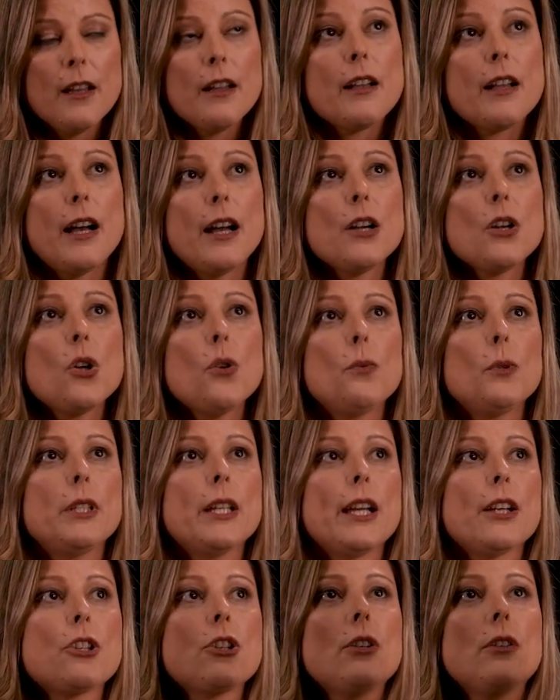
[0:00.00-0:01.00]
Cargo would
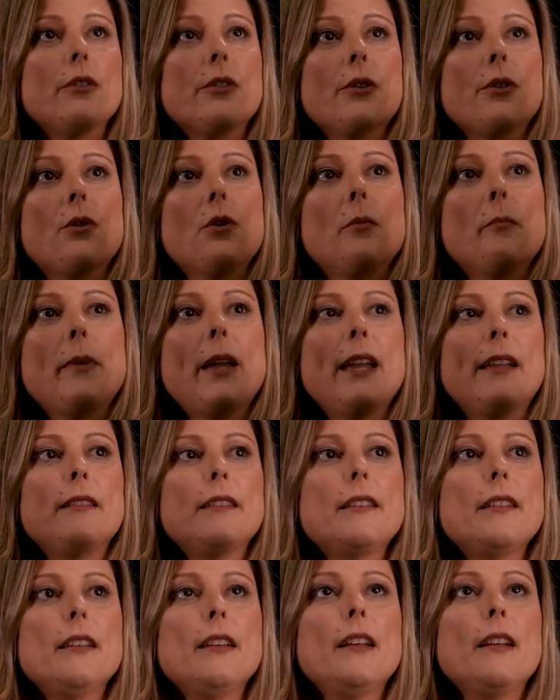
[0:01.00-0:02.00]
actually recommend
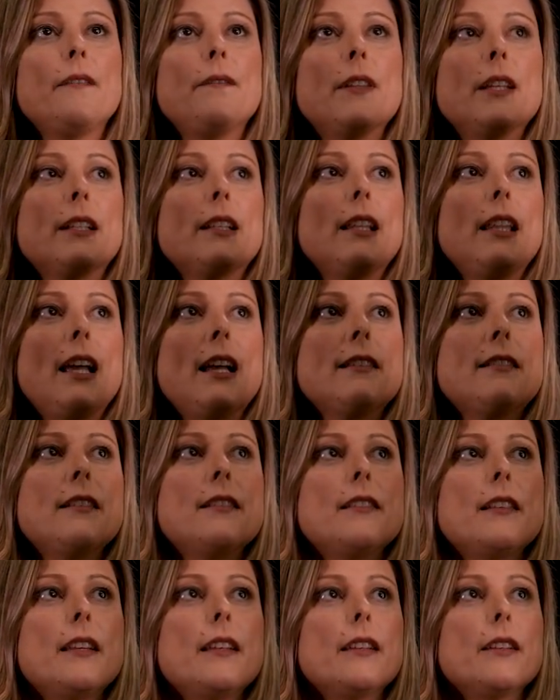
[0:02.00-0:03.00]
that
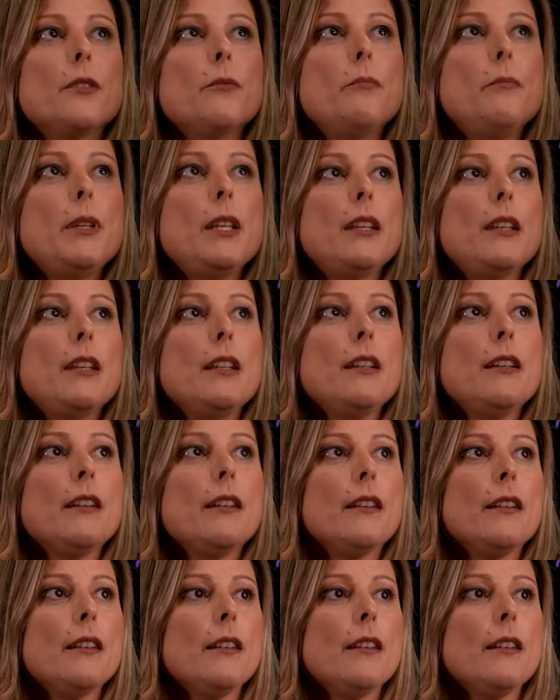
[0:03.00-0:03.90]
classes A and B